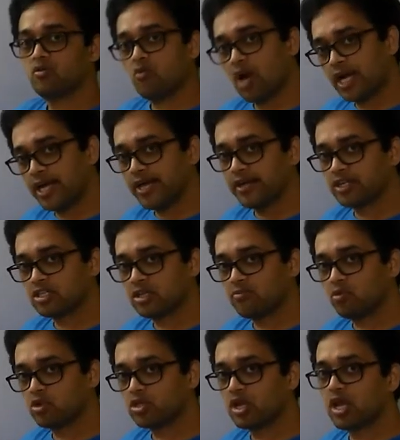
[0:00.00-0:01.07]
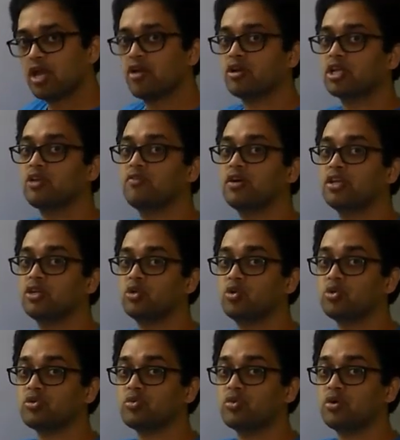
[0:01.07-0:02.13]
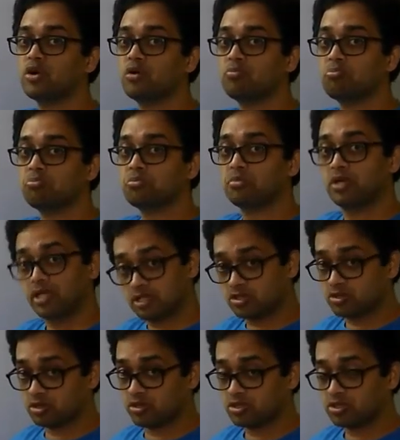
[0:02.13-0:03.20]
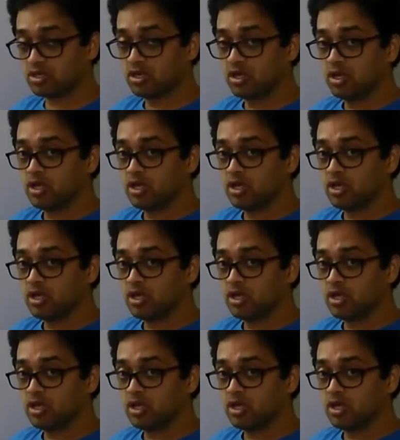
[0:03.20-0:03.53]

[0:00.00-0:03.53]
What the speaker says: y direction motion I have given you distance.